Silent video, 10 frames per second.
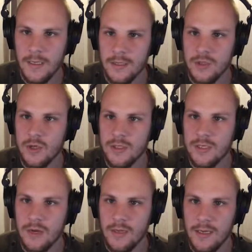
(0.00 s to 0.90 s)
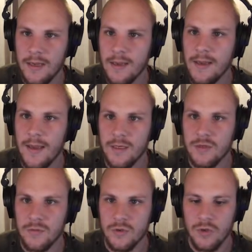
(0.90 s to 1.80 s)
It's not sounding like an
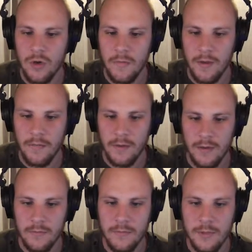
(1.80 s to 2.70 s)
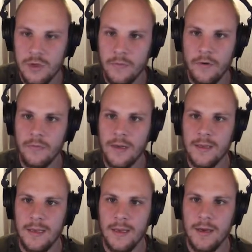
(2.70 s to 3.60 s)
actual saw wave here. So we
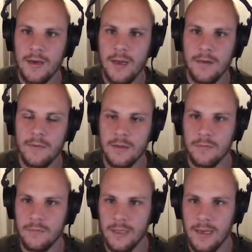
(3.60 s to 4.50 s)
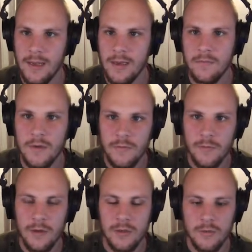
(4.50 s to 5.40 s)
already hear kind of what the delay and the
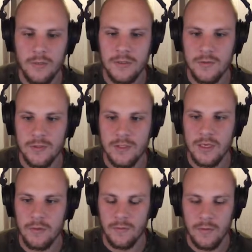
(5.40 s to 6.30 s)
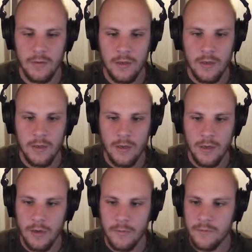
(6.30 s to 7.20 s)
reverb are doing to the sound.
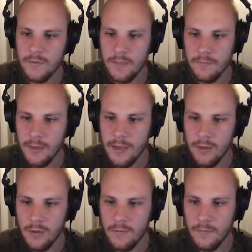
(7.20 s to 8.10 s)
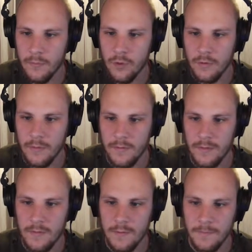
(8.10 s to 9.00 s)
But we can play a lot more with
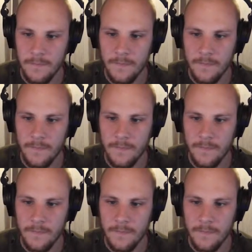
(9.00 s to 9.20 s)
it.